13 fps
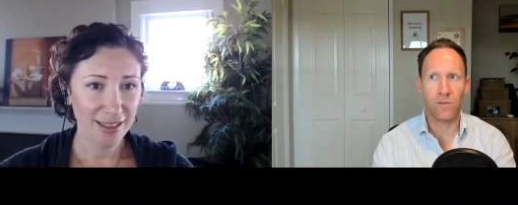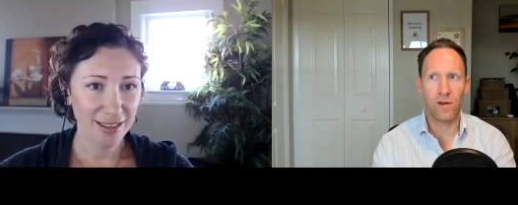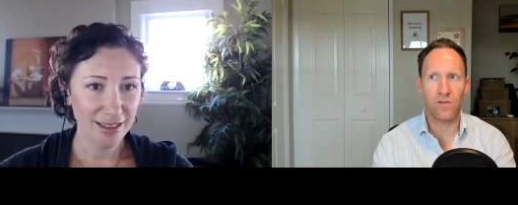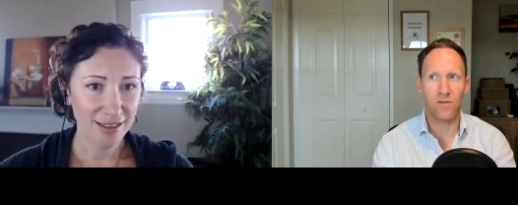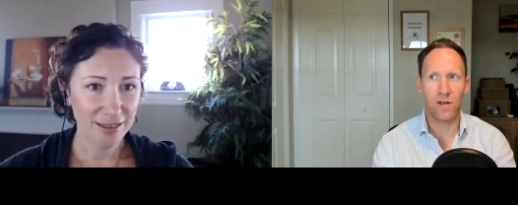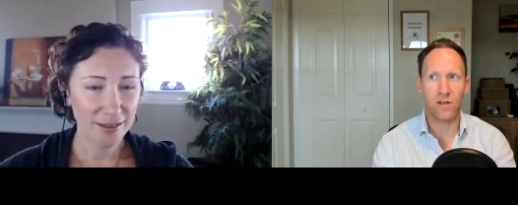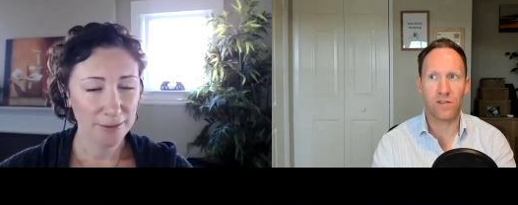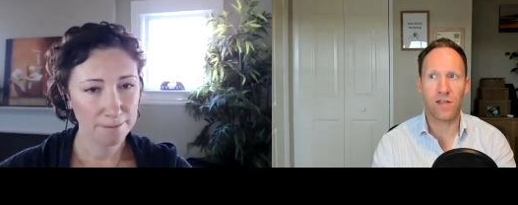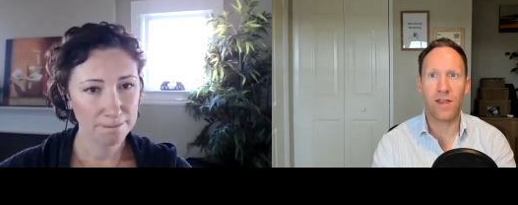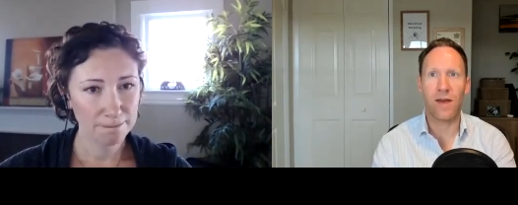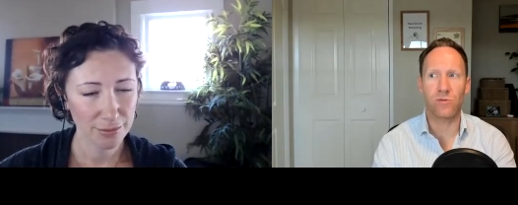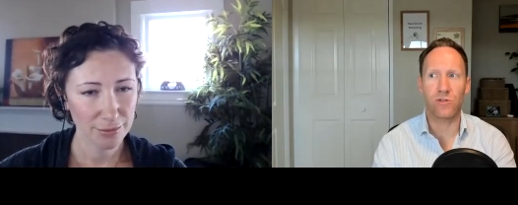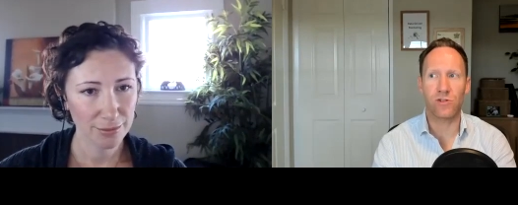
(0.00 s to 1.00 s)
Speaker 1: the main focus and
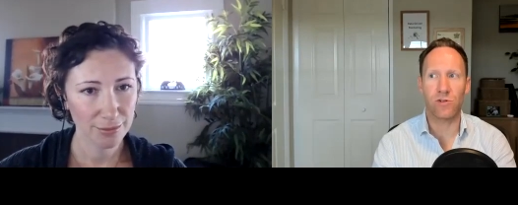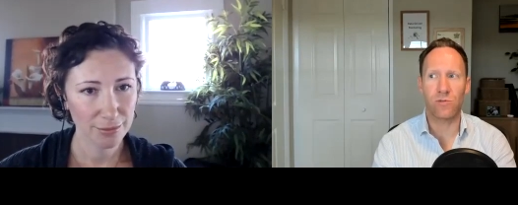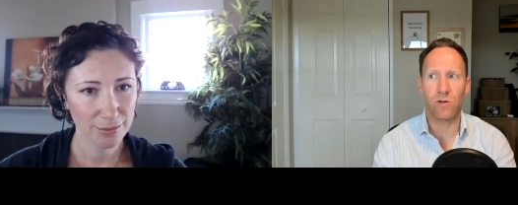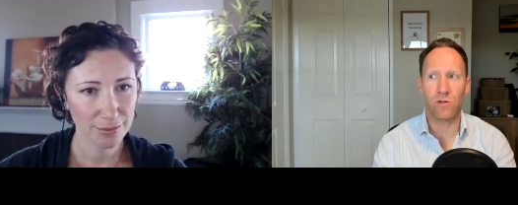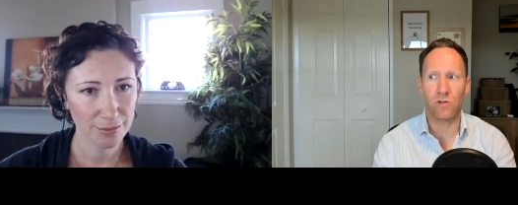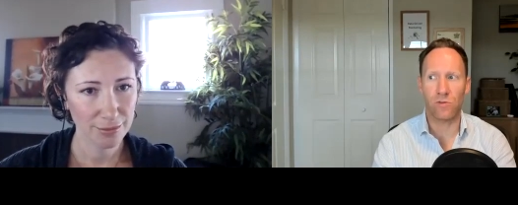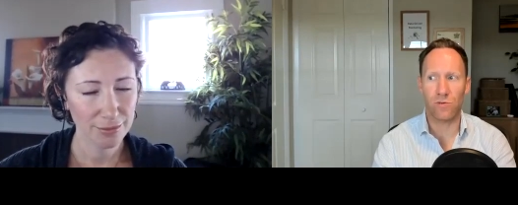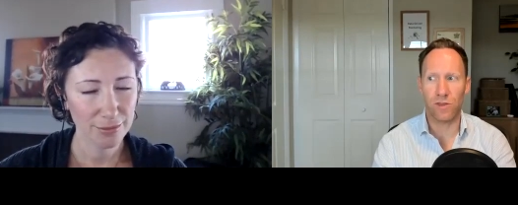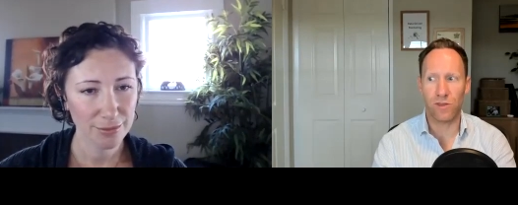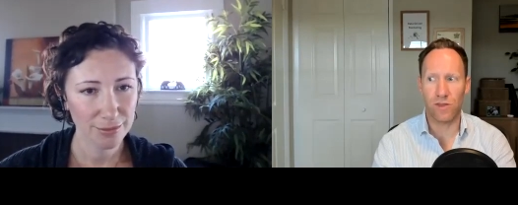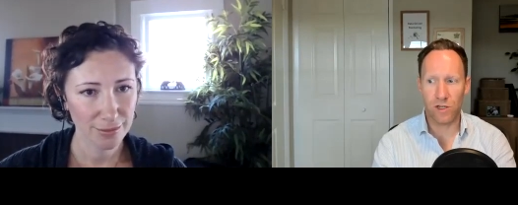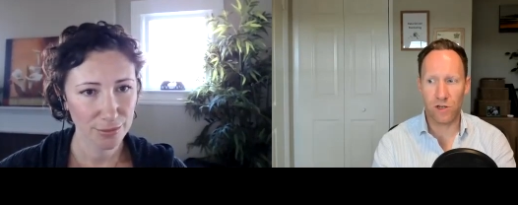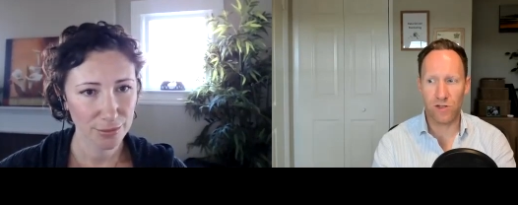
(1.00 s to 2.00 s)
what's your model with
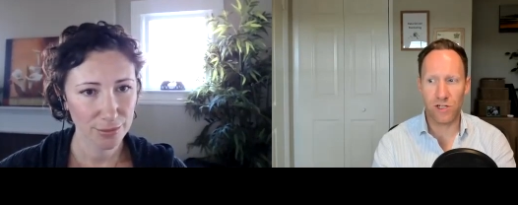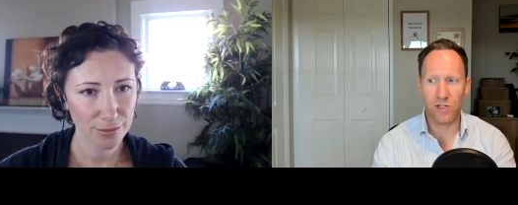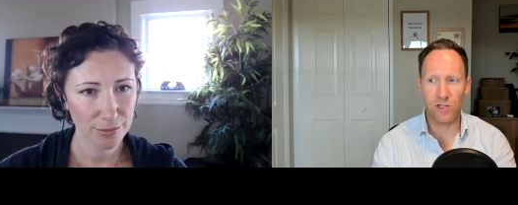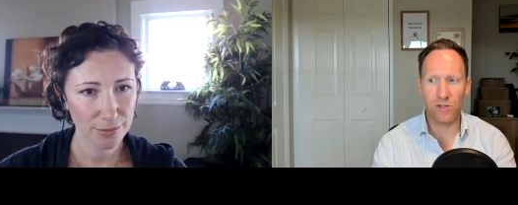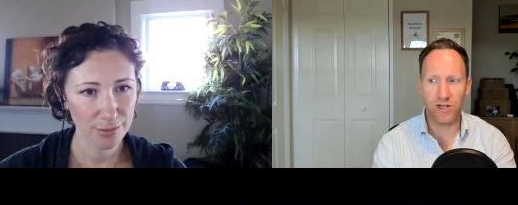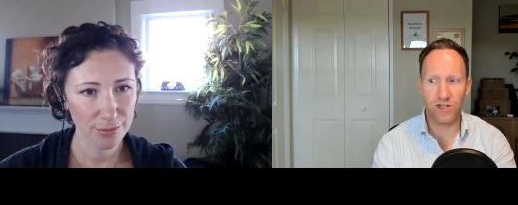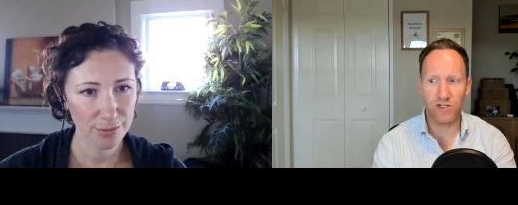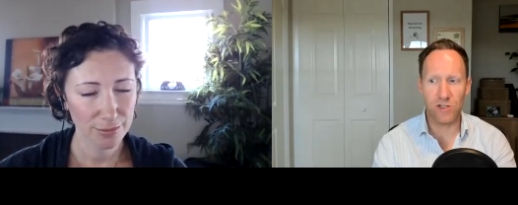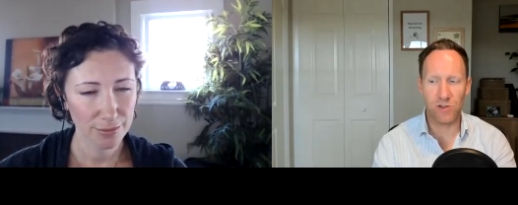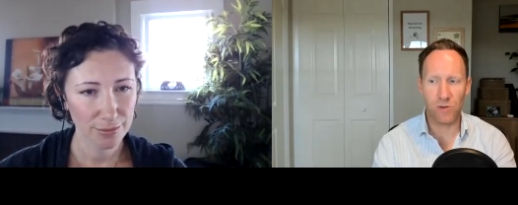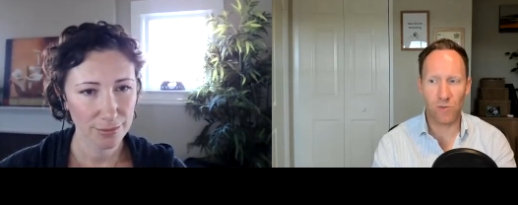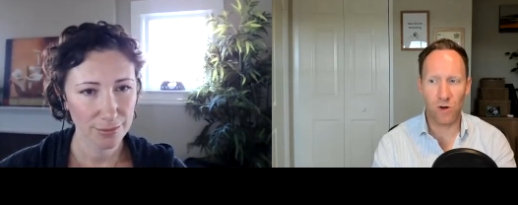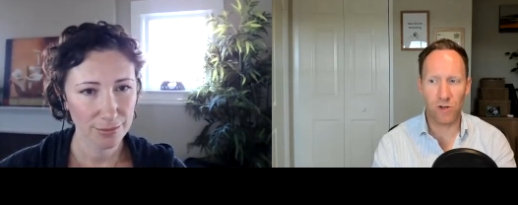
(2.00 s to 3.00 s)
the coaching because you mentioned
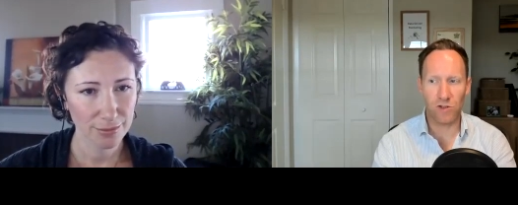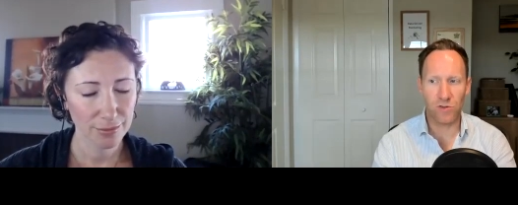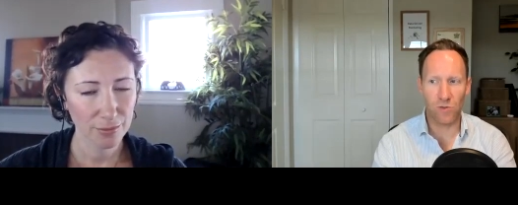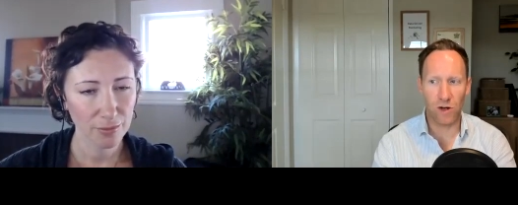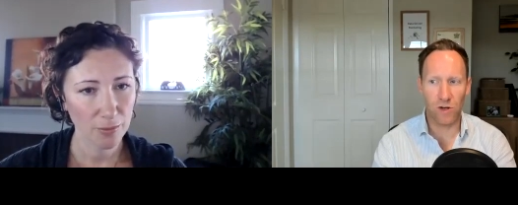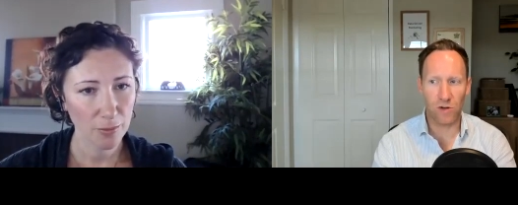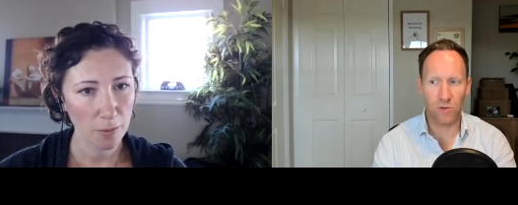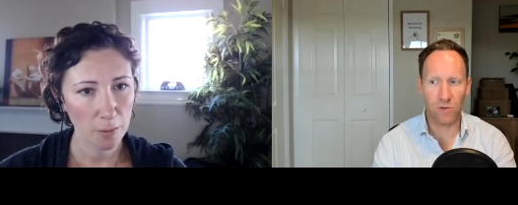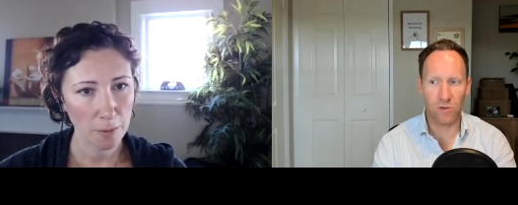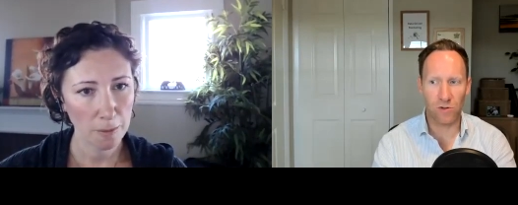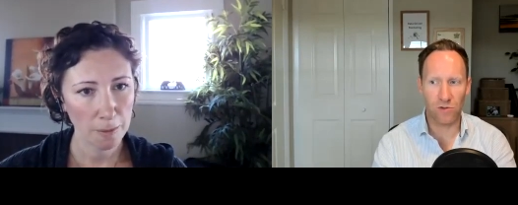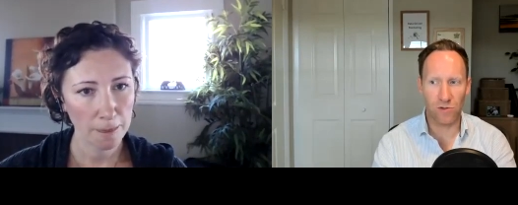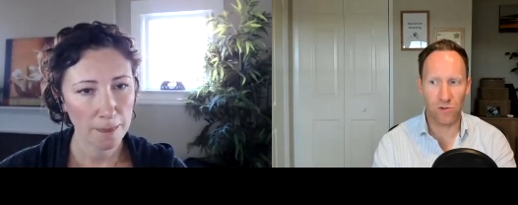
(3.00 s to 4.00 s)
doing one-to-one or
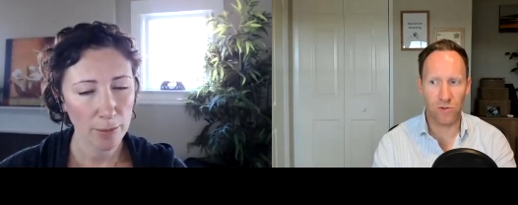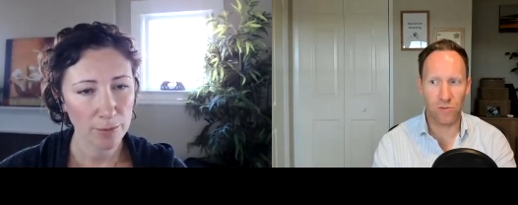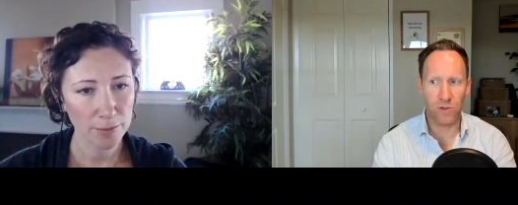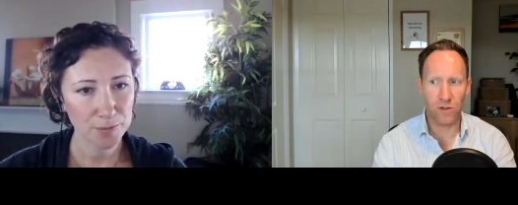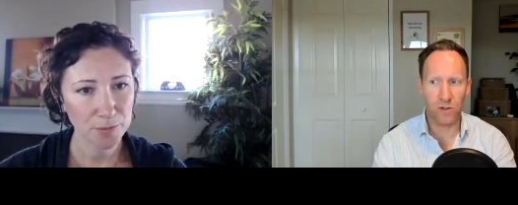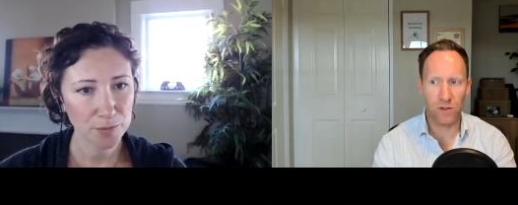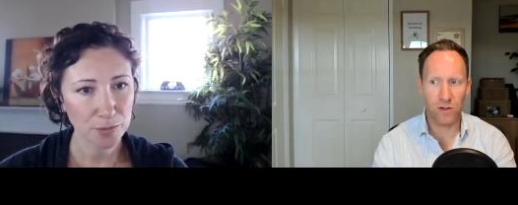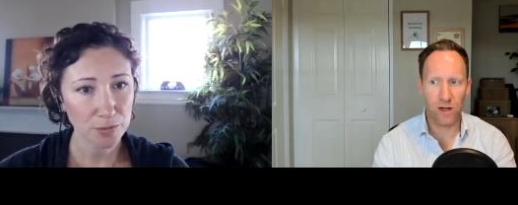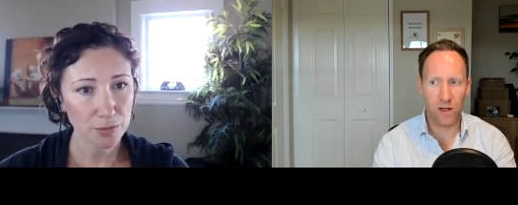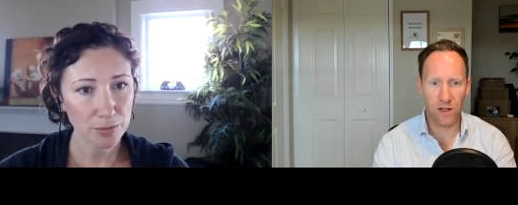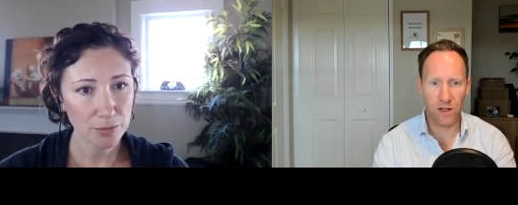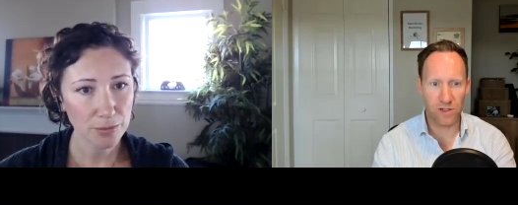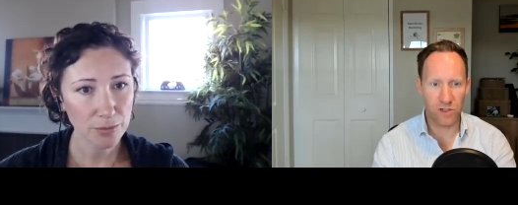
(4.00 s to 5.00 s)
group and
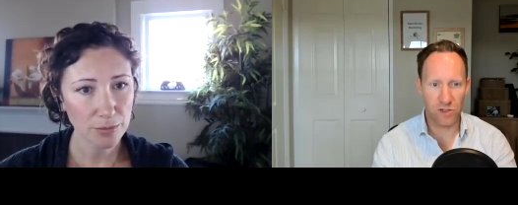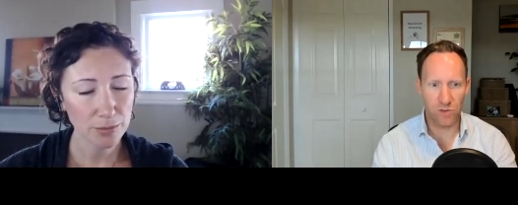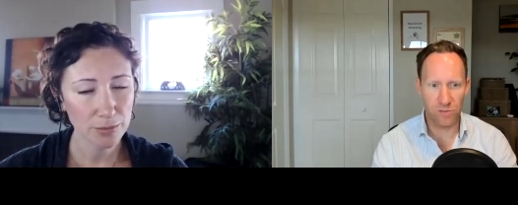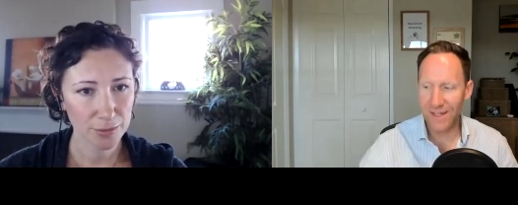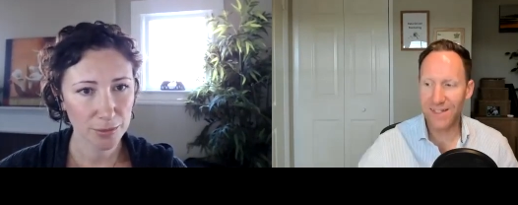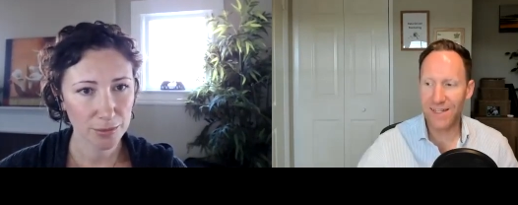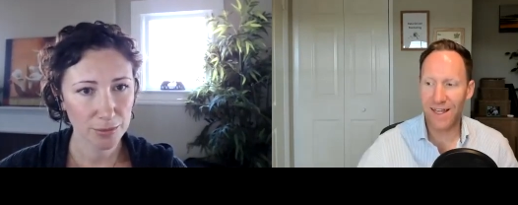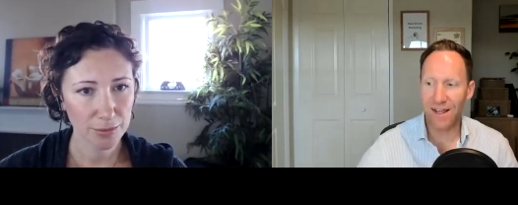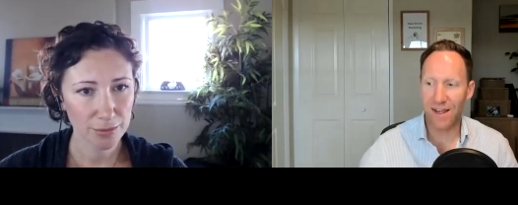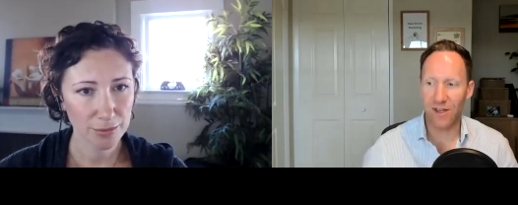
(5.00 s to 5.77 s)
i assume is that